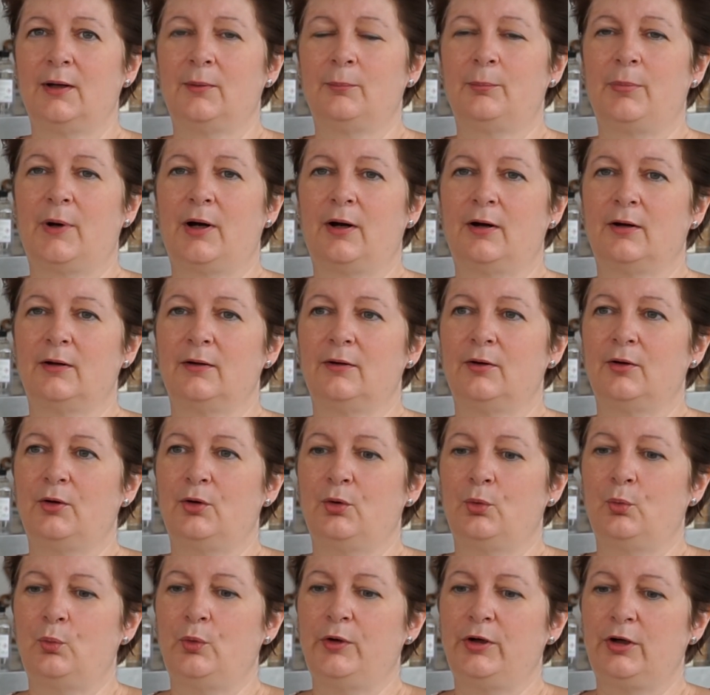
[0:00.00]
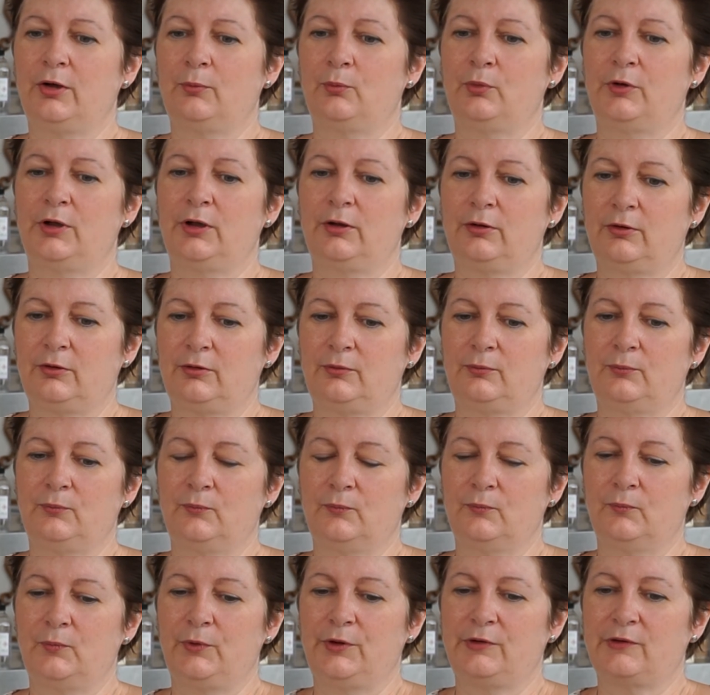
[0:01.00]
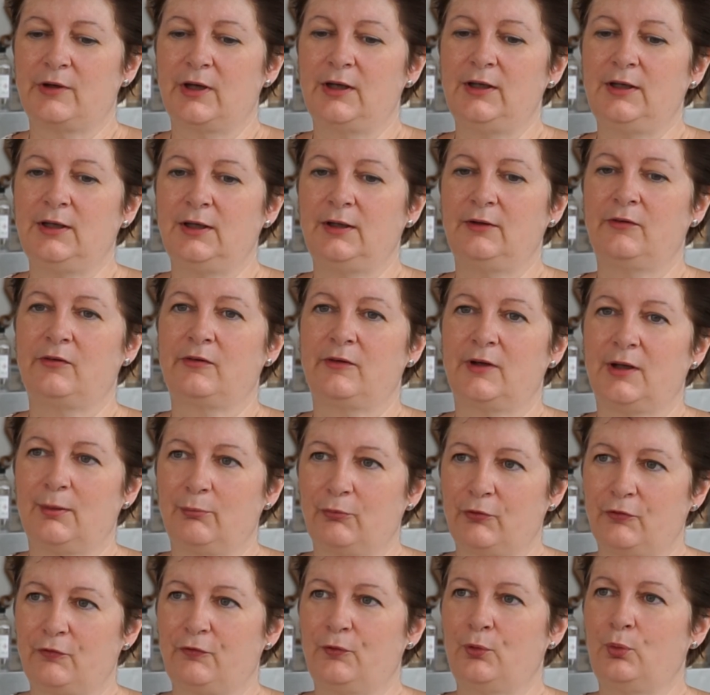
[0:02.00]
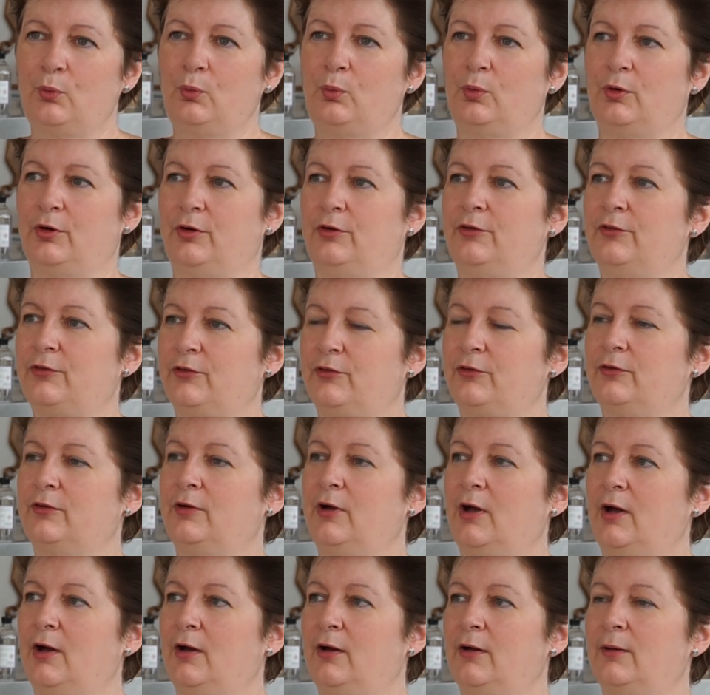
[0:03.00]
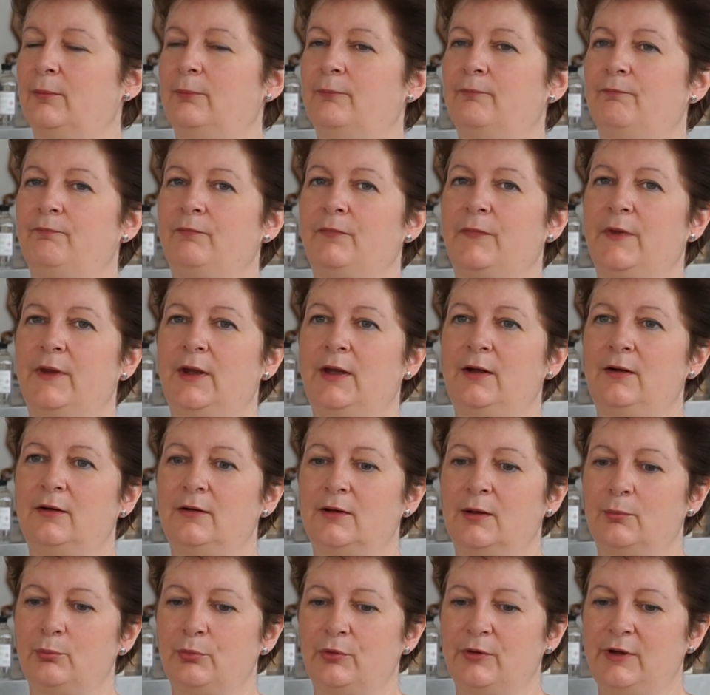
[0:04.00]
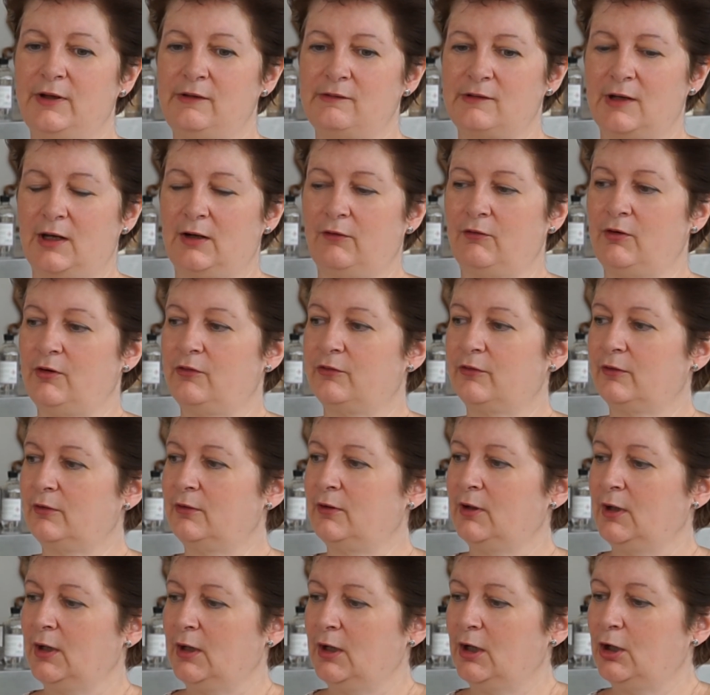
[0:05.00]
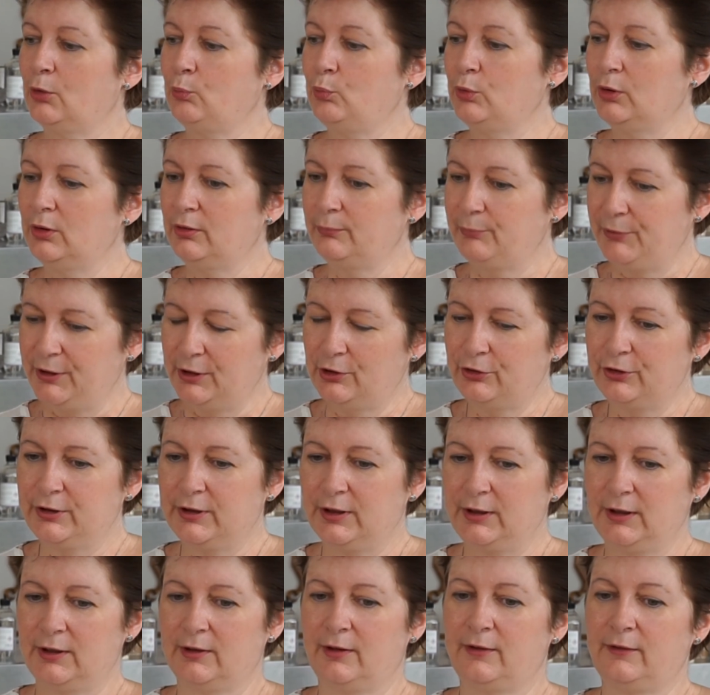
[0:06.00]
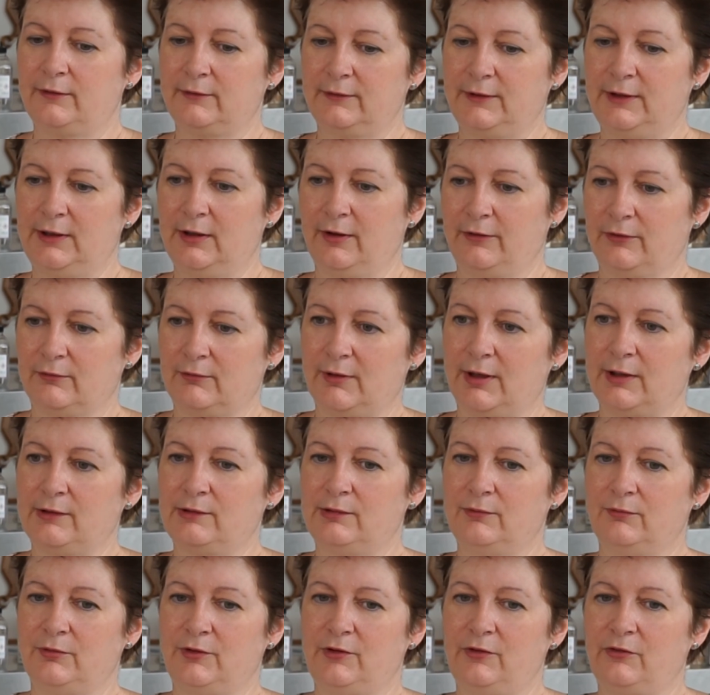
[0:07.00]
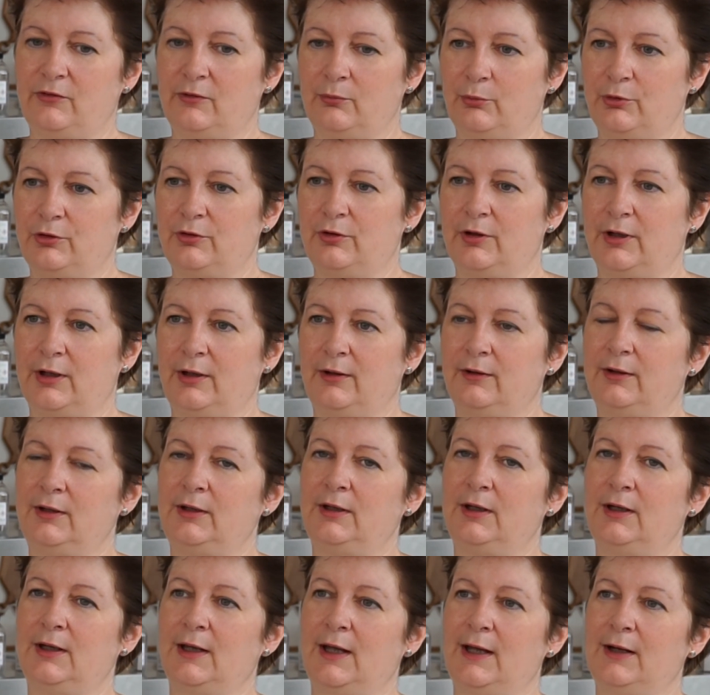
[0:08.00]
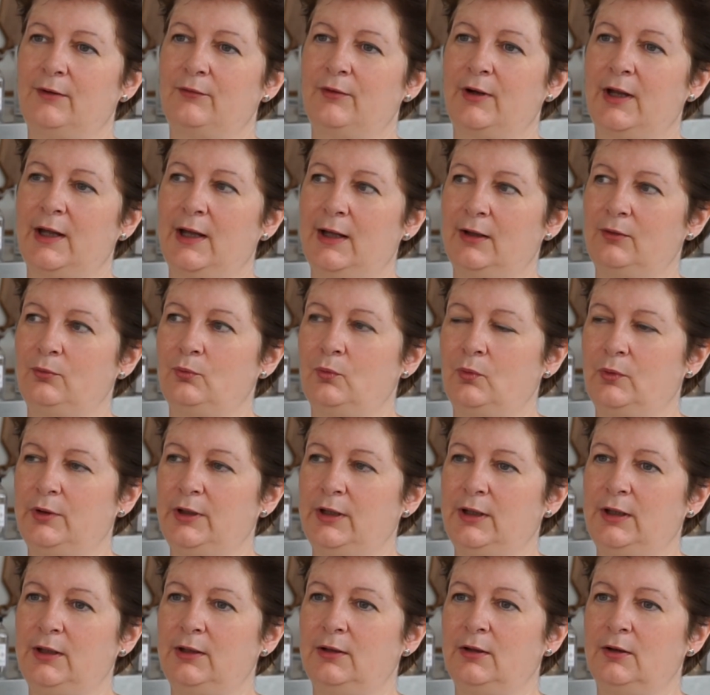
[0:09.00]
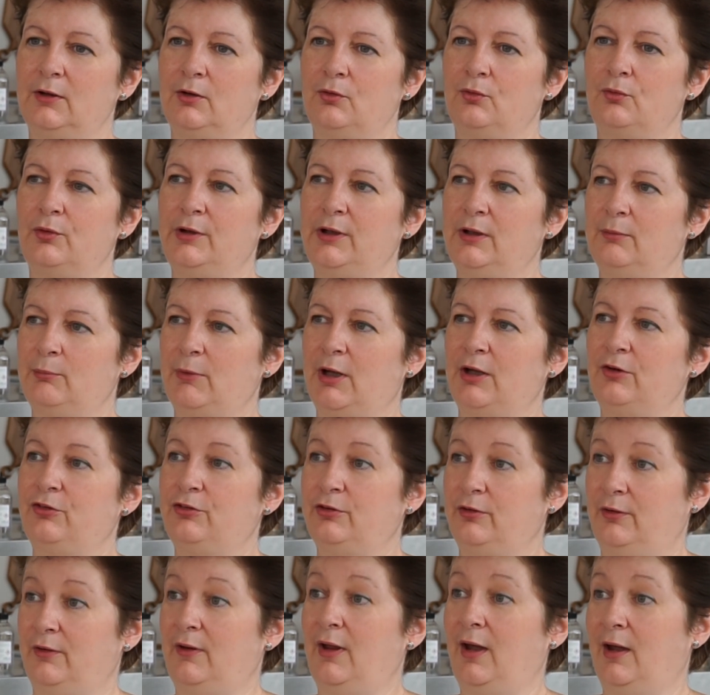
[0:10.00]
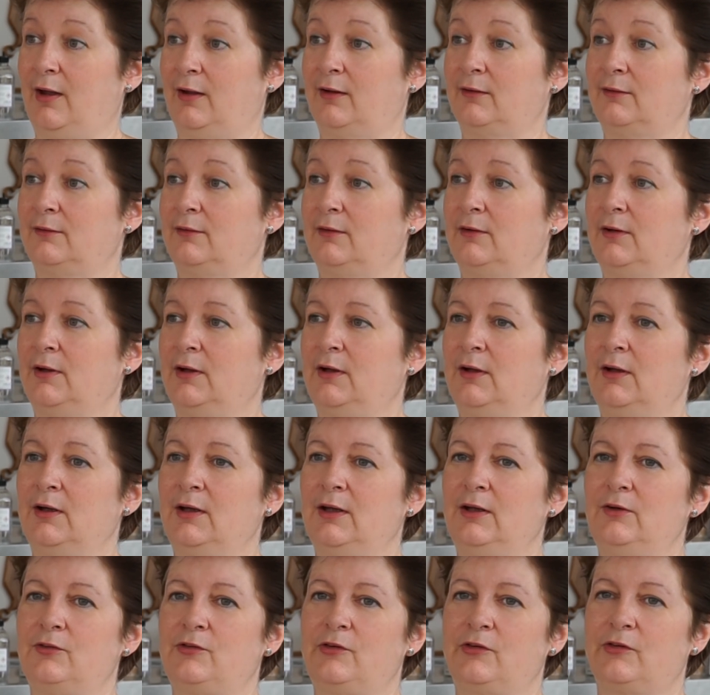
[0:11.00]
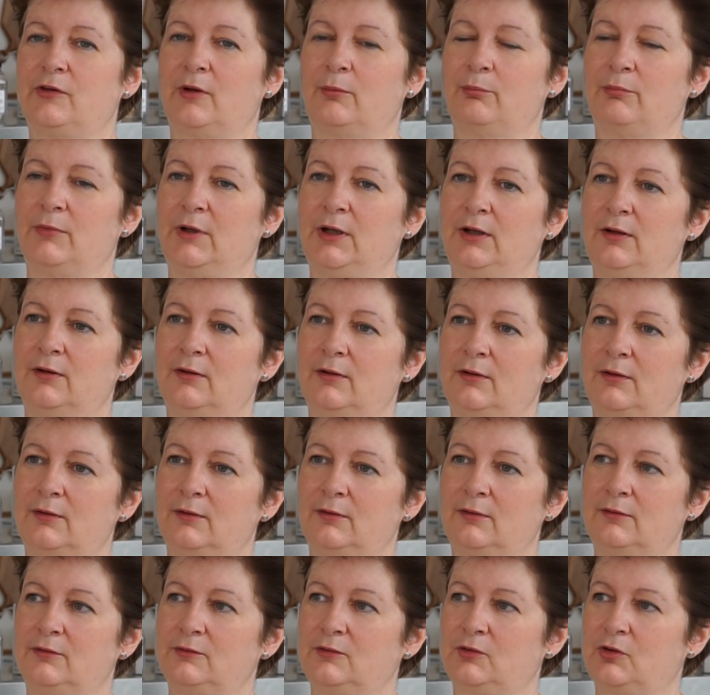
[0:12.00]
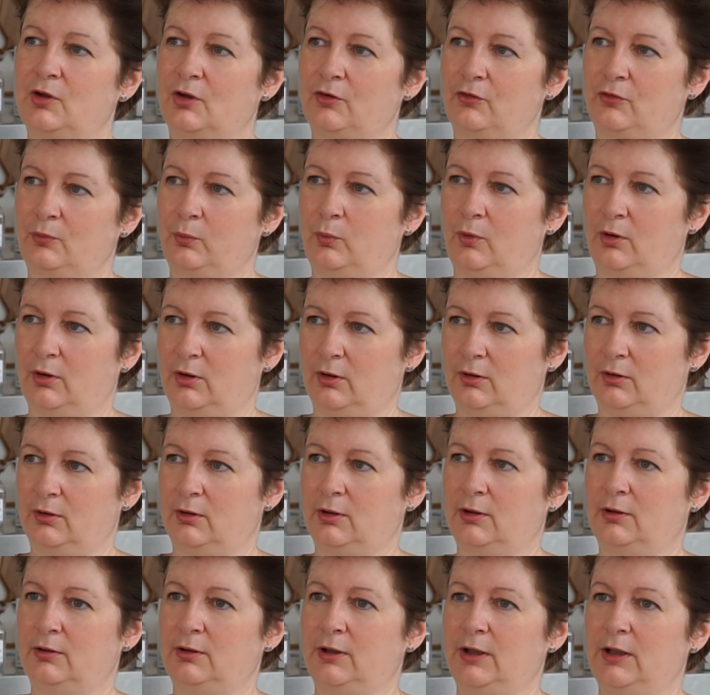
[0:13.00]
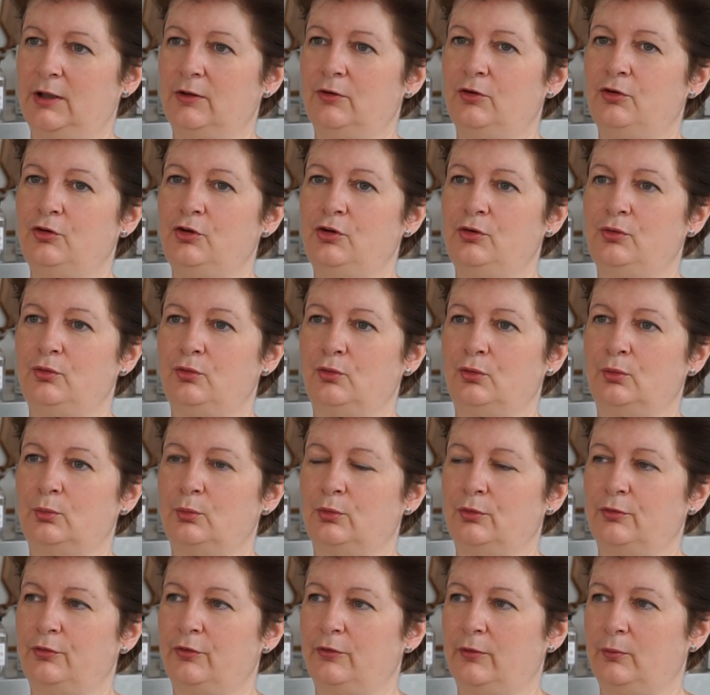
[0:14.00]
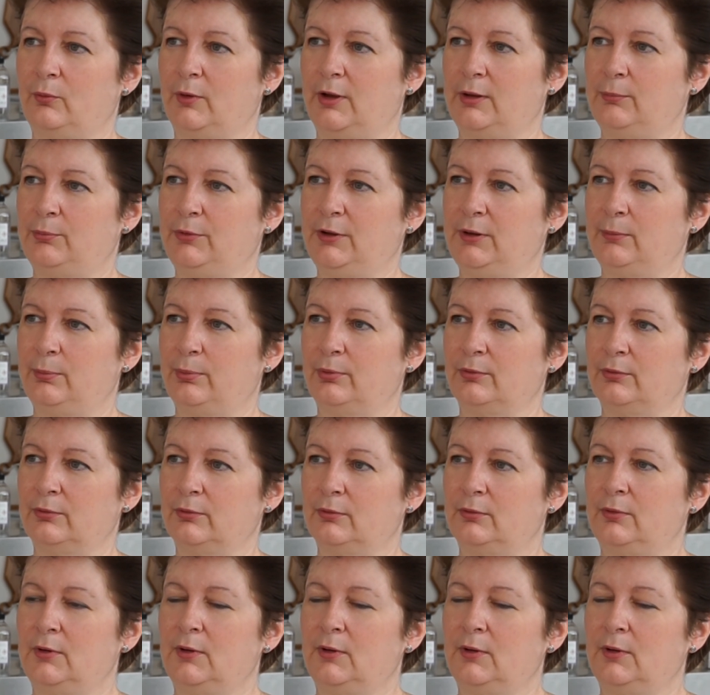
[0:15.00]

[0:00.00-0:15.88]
But we're taking steps forward in a number of these areas, and we'll be looking at the other activities that we're doing and thinking, how can we reimagine that into something that does work in the new normal for the way people